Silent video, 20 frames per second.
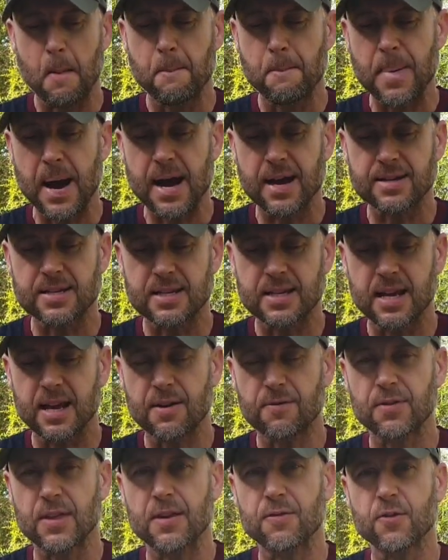But
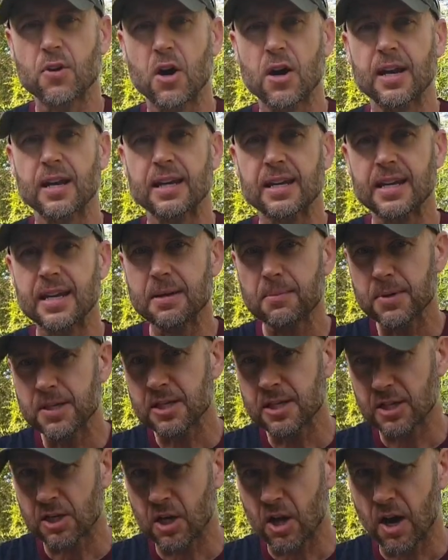if they've got
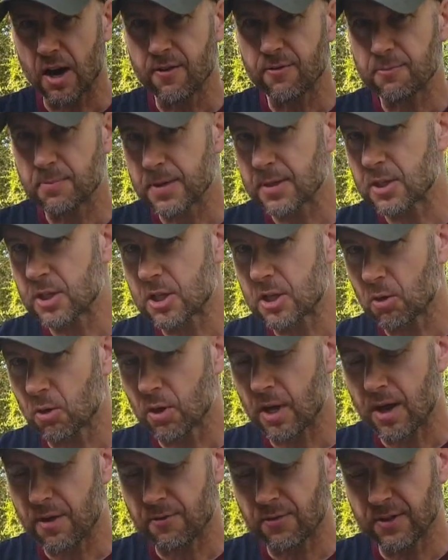limited life but still
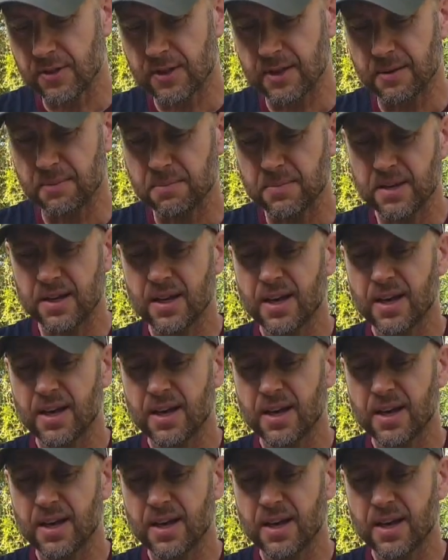life in them,